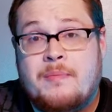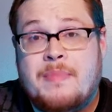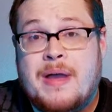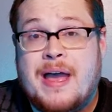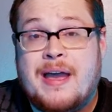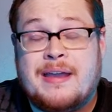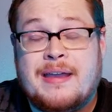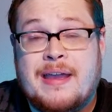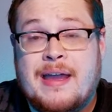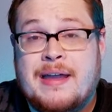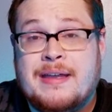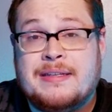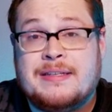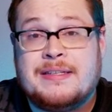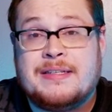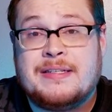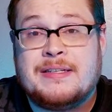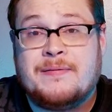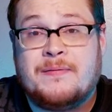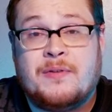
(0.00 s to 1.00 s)
back,
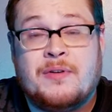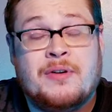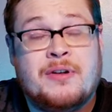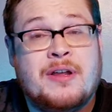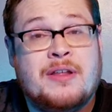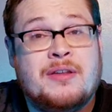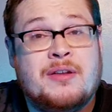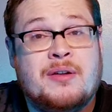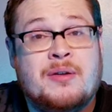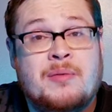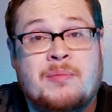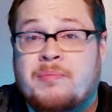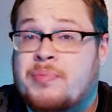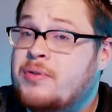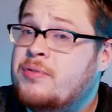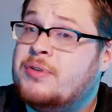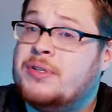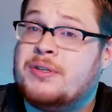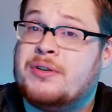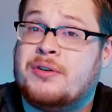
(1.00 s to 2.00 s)
guys, for another
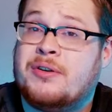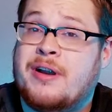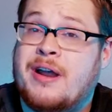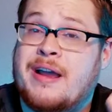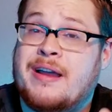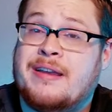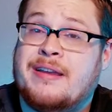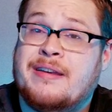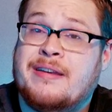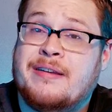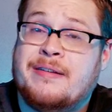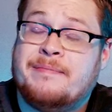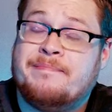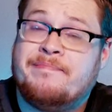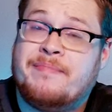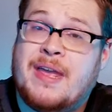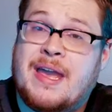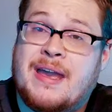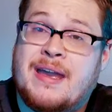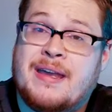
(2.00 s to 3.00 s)
booster
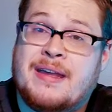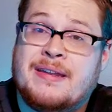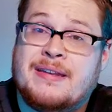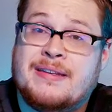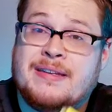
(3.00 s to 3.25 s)
cracking, and